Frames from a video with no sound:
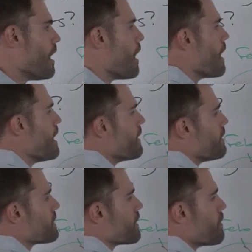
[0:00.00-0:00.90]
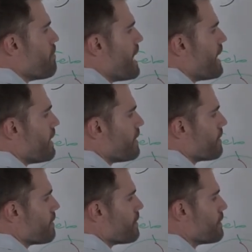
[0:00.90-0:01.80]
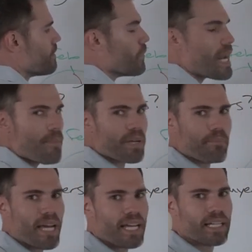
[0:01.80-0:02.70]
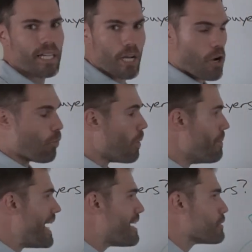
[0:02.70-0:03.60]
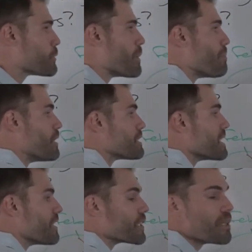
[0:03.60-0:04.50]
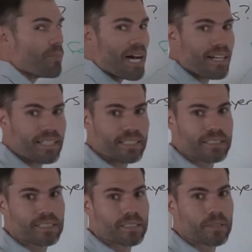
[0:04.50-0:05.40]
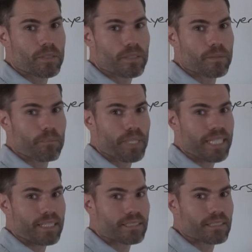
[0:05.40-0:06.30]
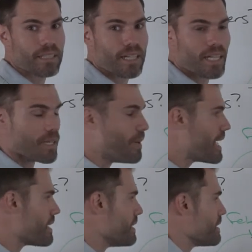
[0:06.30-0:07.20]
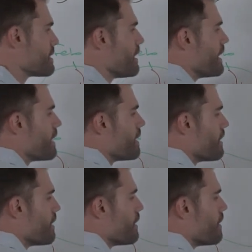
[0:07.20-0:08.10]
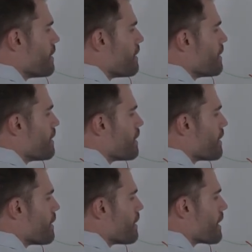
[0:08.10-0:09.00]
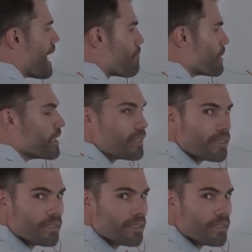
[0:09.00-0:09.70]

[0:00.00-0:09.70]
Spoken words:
All right, now let's go to May. What happened in May? Well, May was when most of the other commodities peaked. Commodities like copper,